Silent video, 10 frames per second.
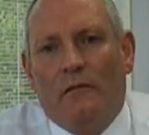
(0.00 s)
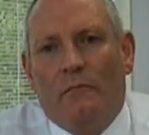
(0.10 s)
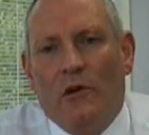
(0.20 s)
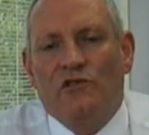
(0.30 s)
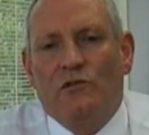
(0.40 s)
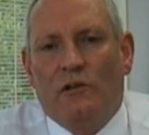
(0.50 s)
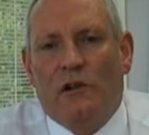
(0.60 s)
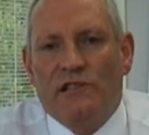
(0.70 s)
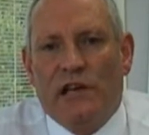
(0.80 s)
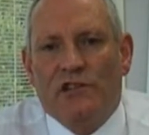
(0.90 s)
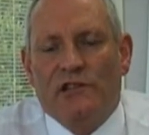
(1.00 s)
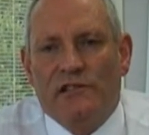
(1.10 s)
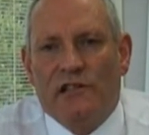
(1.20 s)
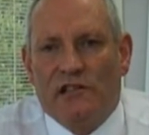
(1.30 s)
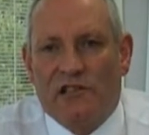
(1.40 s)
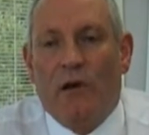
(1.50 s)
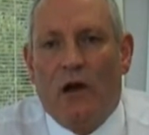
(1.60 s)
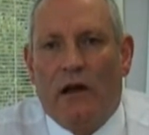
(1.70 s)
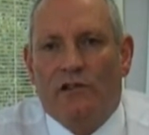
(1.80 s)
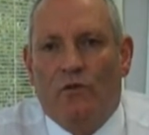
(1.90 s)
Most organisations
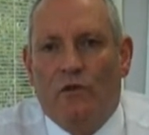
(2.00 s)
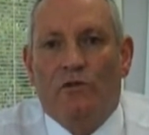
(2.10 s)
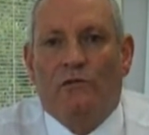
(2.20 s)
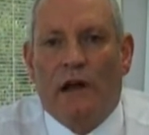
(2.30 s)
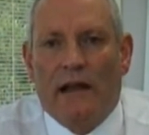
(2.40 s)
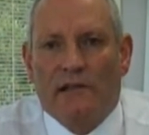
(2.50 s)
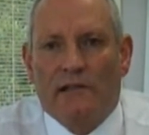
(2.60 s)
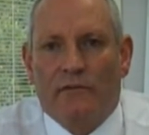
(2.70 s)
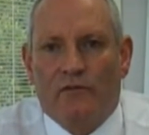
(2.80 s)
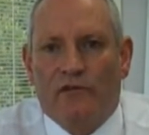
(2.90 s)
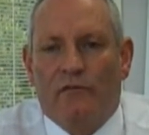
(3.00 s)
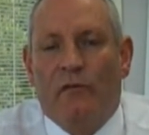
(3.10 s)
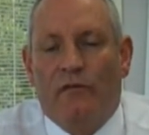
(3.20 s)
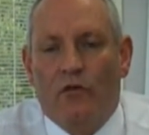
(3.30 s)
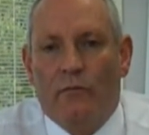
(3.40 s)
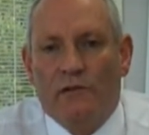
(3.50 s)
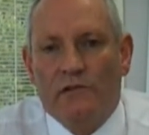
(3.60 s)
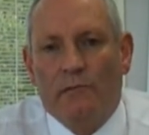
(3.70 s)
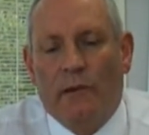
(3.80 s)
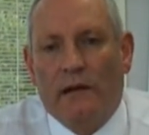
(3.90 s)
aspire to world-class levels of
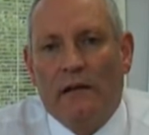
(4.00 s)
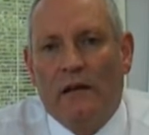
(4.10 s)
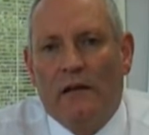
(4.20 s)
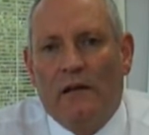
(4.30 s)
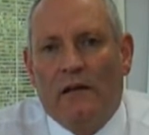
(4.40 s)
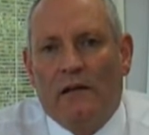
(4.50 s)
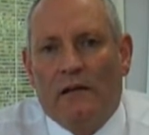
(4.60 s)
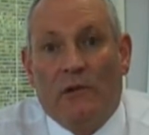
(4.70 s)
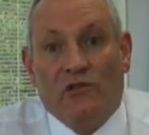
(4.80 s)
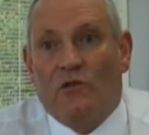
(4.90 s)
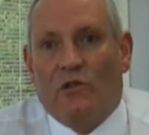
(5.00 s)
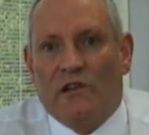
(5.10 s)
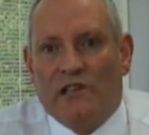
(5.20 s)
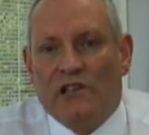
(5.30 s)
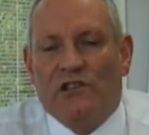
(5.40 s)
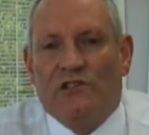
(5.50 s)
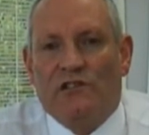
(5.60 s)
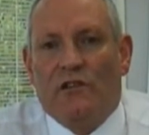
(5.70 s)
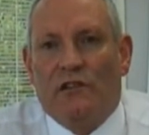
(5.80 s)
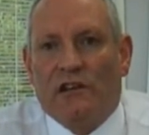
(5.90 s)
performance, but most organisations
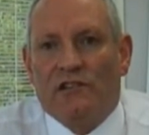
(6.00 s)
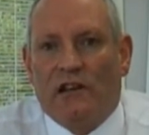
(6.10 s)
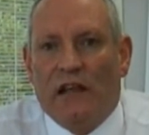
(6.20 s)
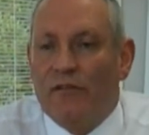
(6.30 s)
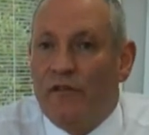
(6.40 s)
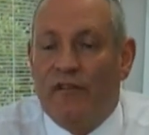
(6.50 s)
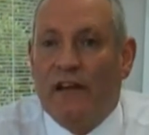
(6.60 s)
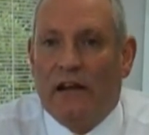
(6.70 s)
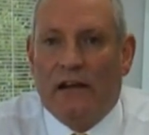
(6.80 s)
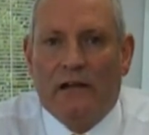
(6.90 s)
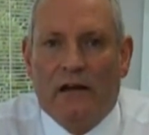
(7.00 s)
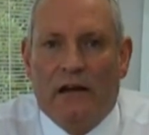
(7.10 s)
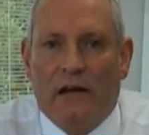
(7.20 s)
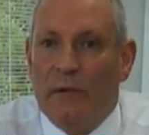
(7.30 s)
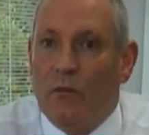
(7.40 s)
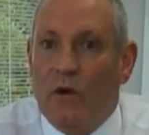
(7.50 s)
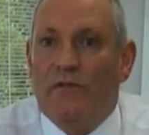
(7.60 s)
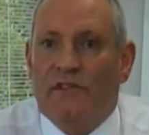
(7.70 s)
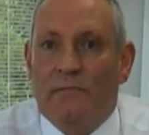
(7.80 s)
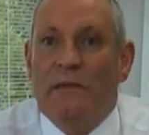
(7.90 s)
don't actually have a feeling about
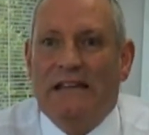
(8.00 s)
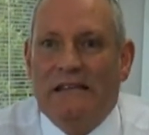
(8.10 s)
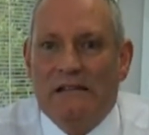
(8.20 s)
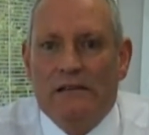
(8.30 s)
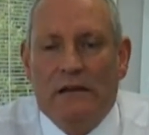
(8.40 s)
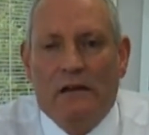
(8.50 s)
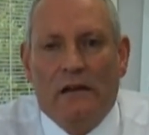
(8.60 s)
what this means.